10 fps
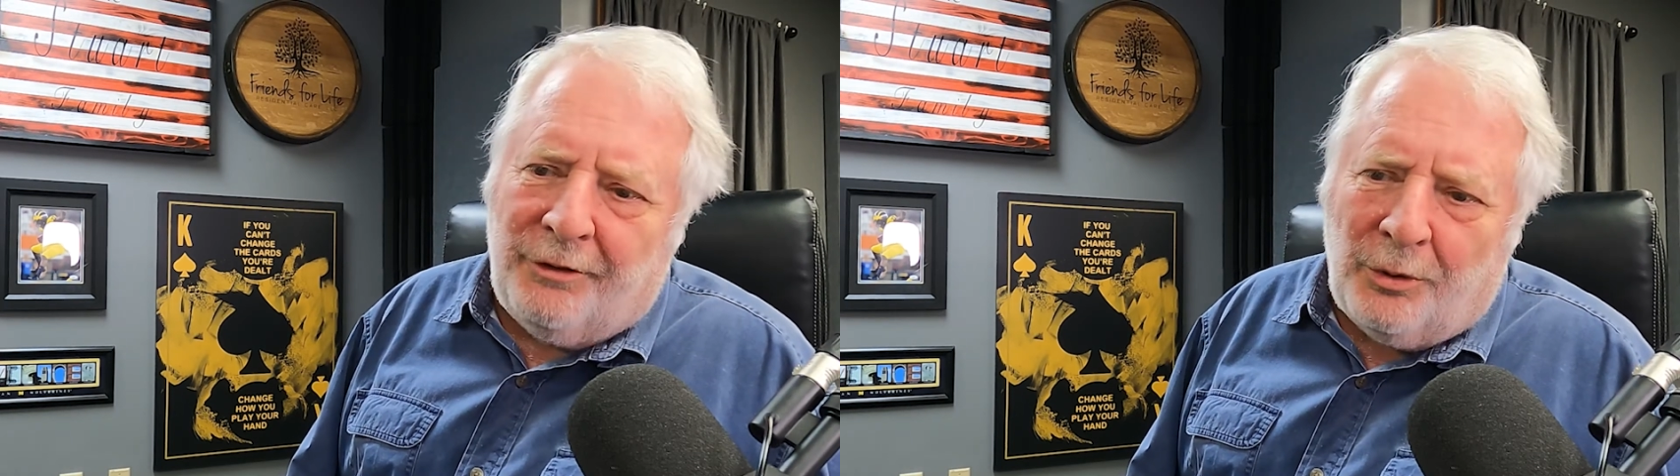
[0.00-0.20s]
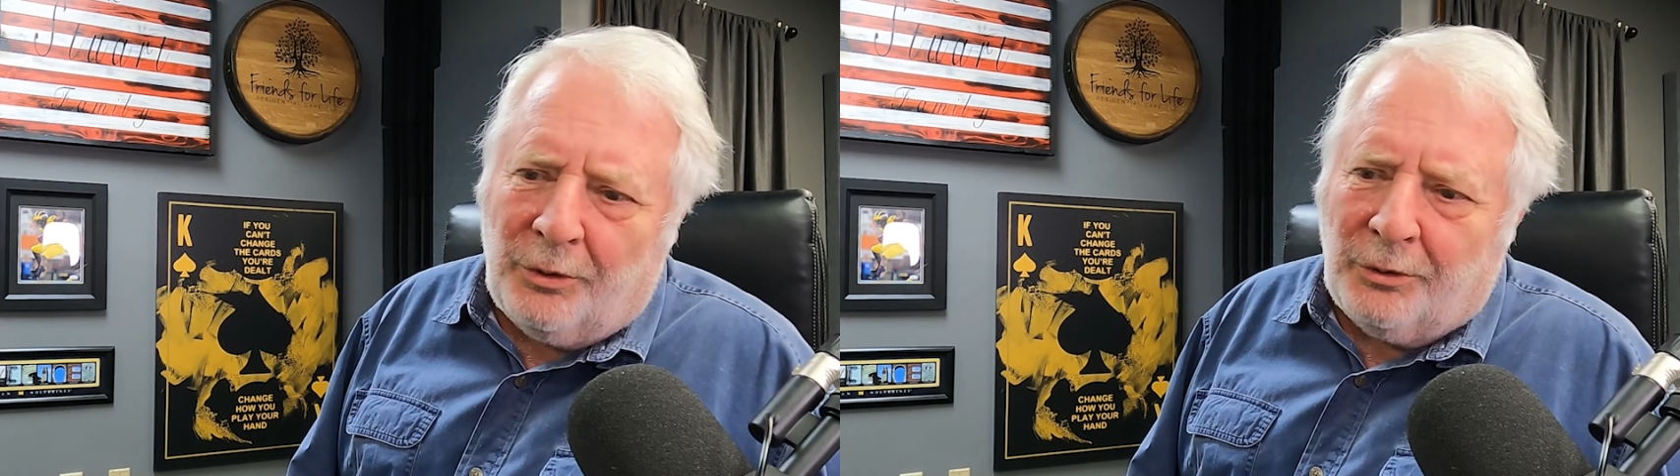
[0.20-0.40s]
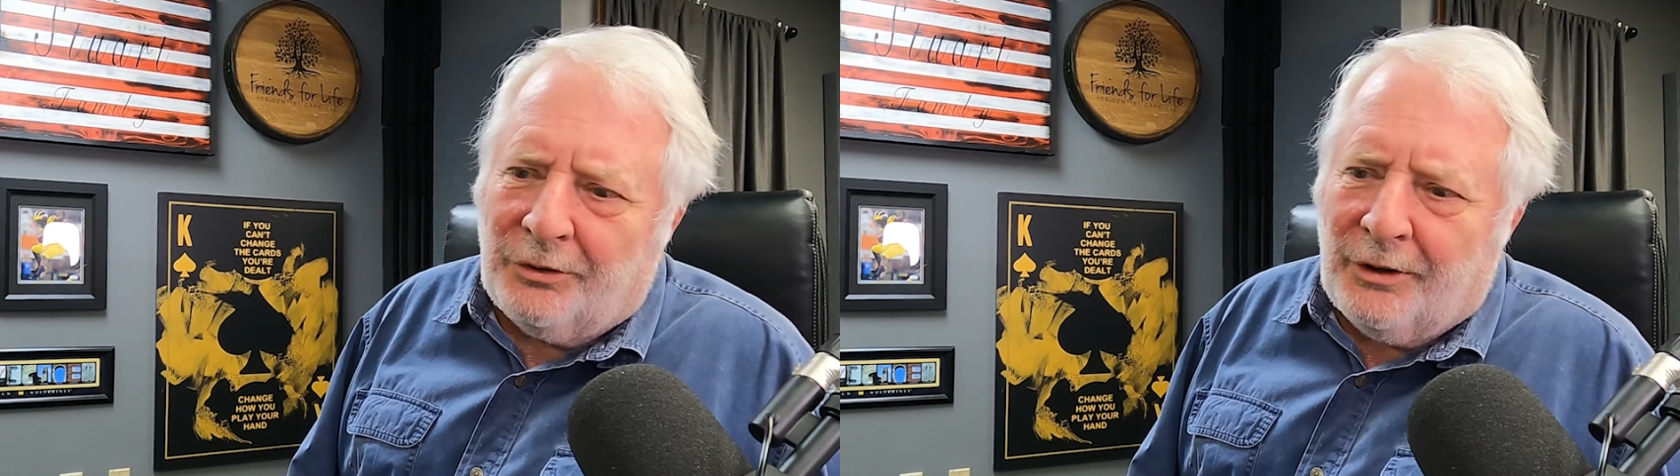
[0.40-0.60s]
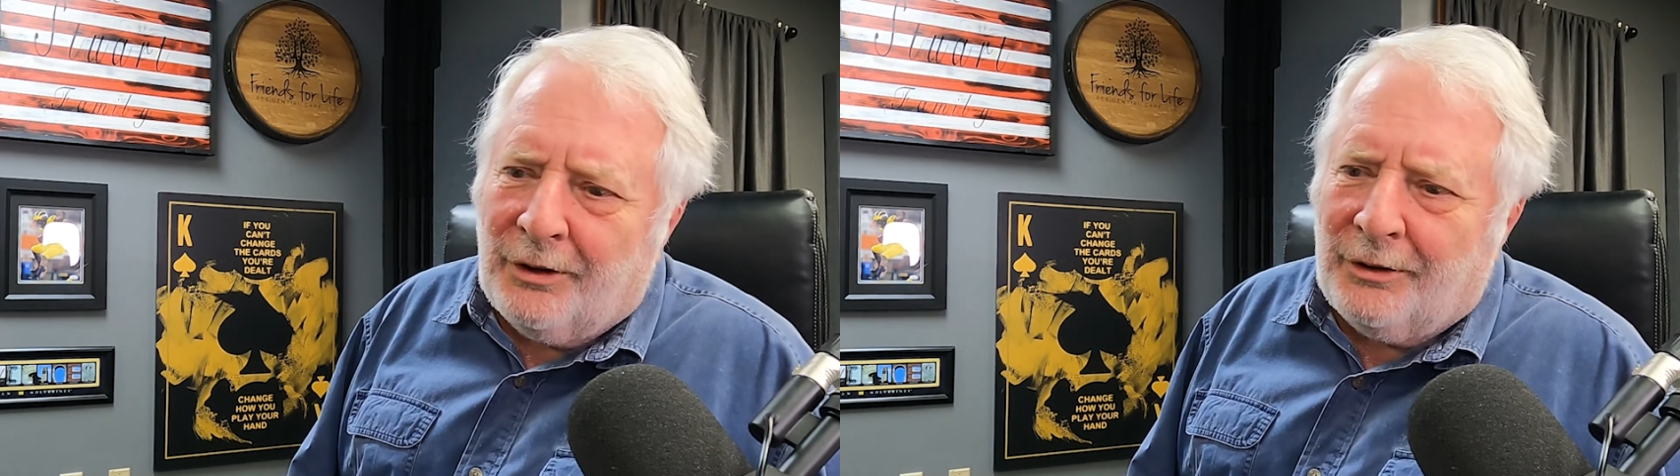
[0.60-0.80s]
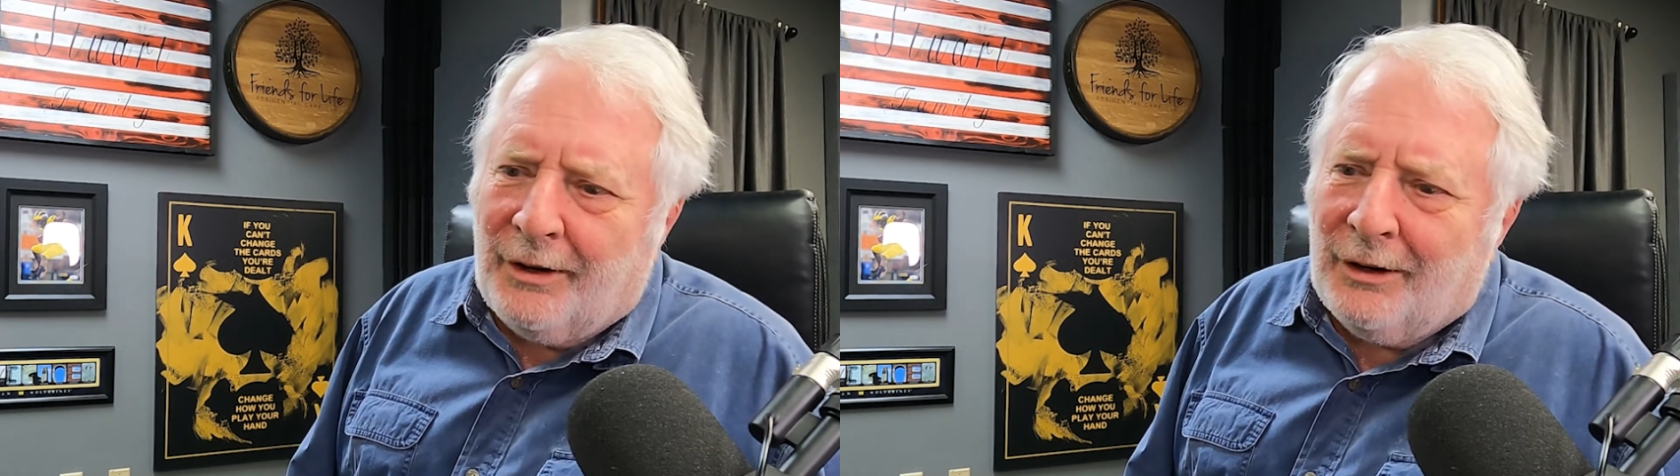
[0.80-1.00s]
photos that
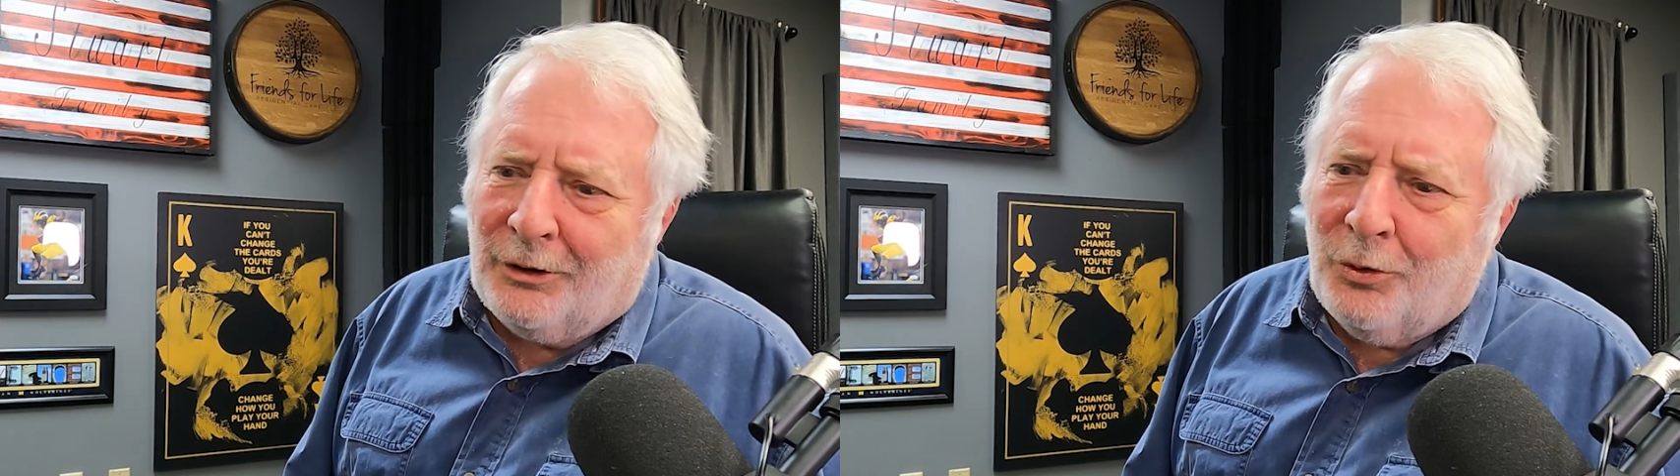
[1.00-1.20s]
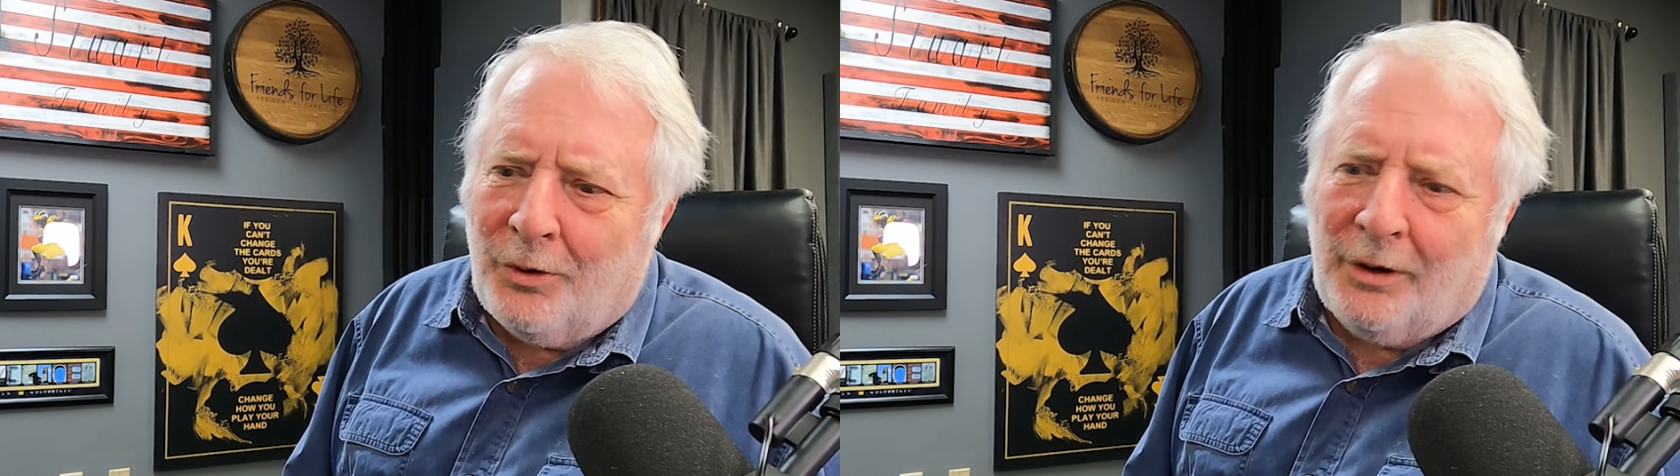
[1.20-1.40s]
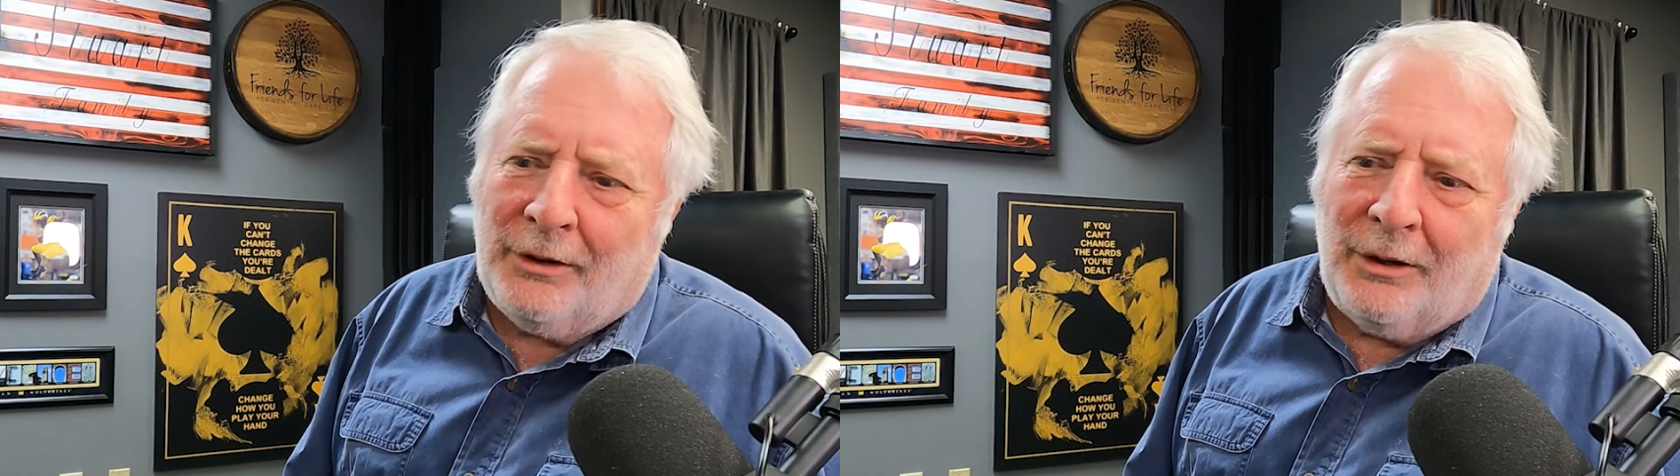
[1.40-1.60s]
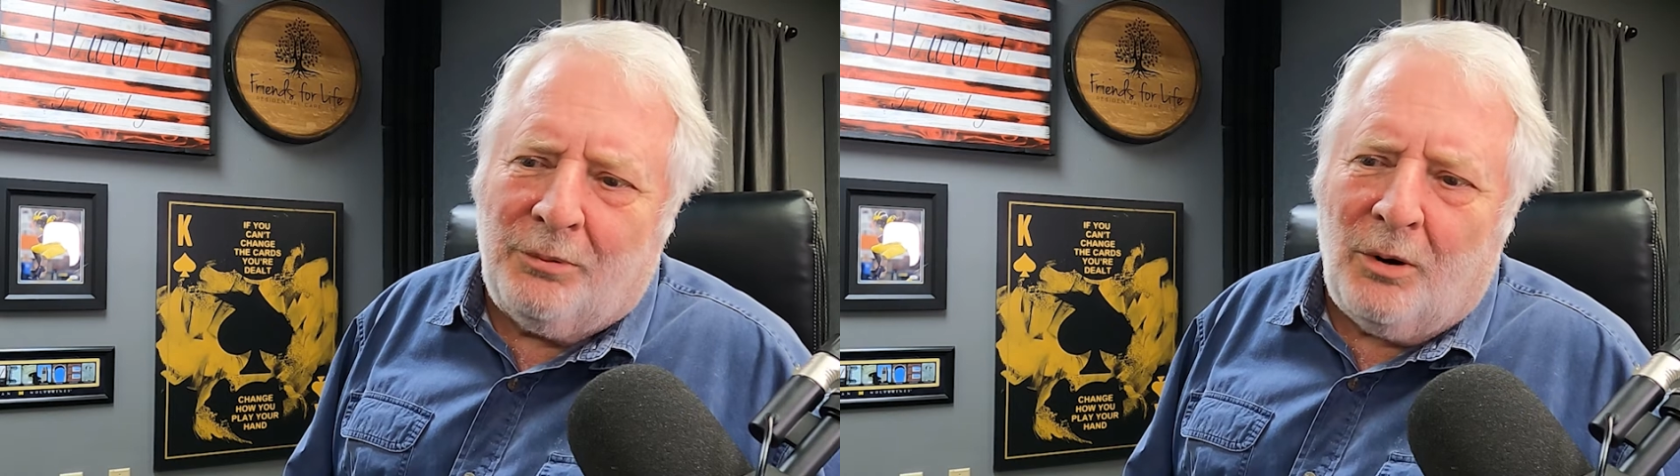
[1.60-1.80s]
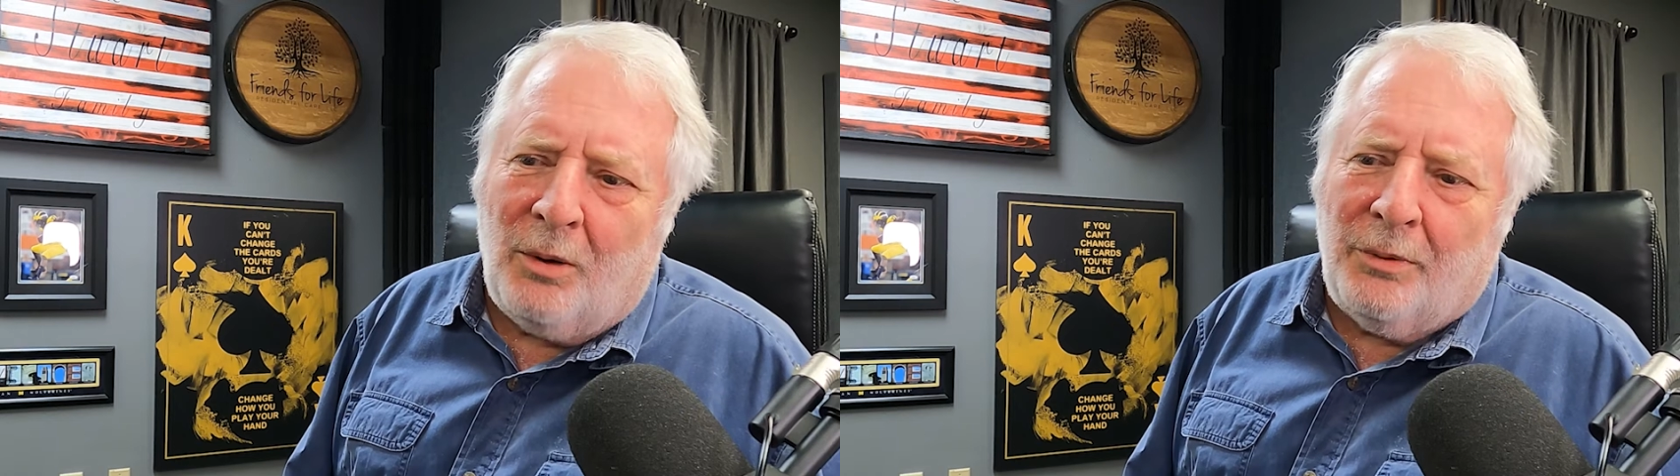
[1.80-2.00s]
are editorially
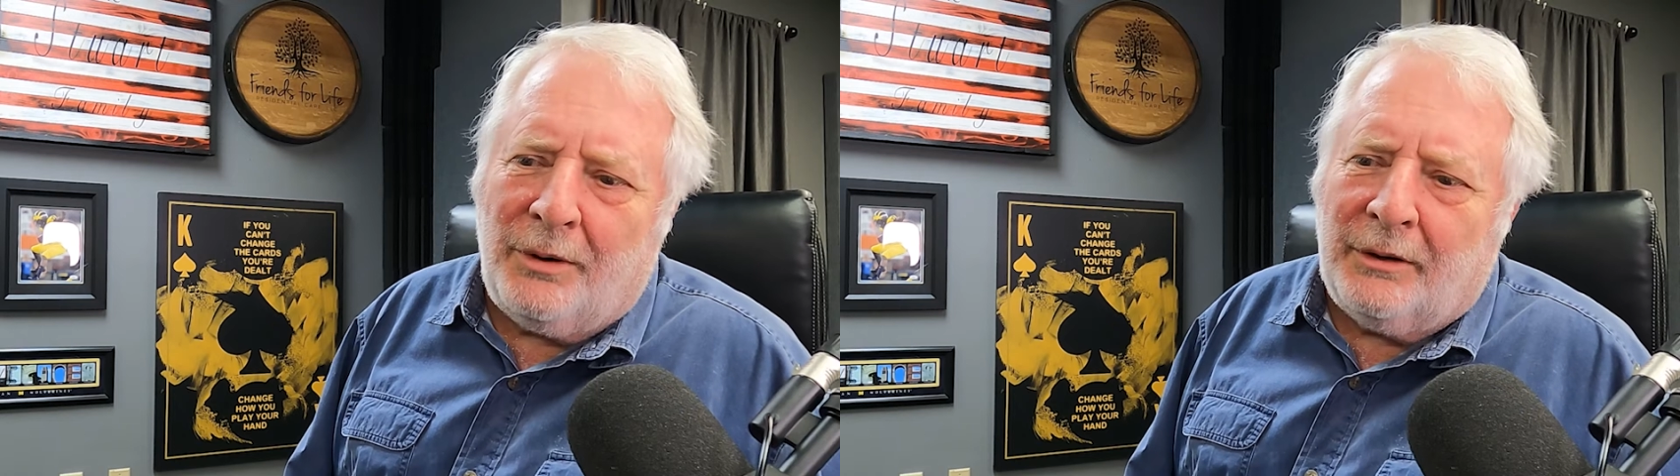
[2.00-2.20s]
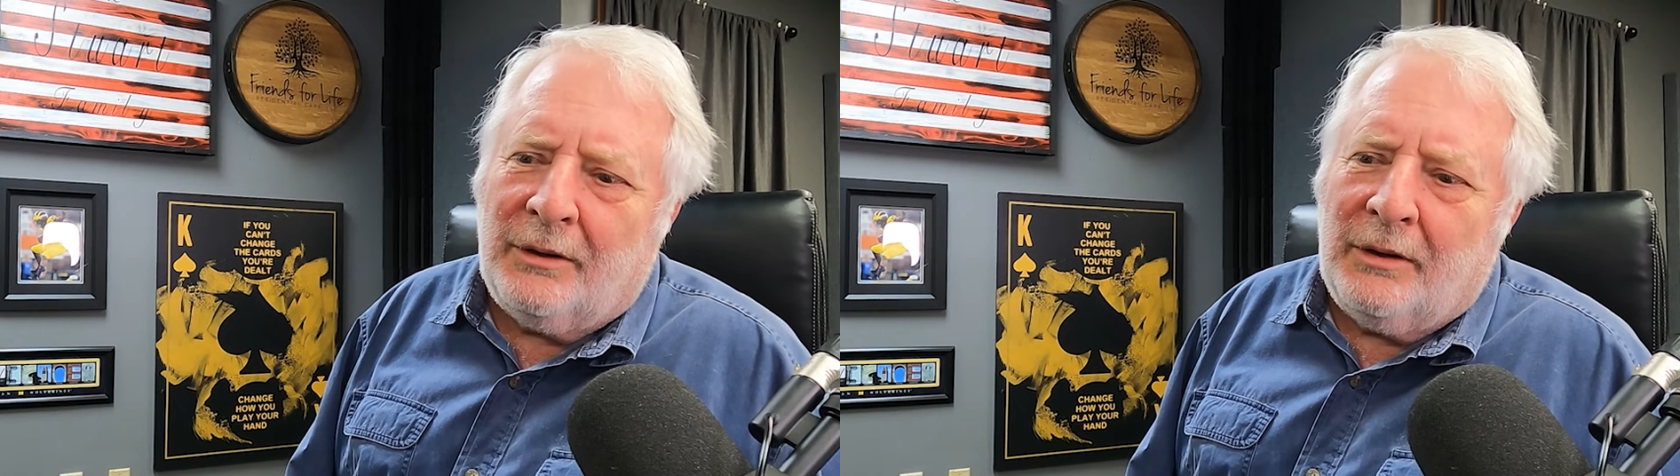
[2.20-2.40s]
appropriate.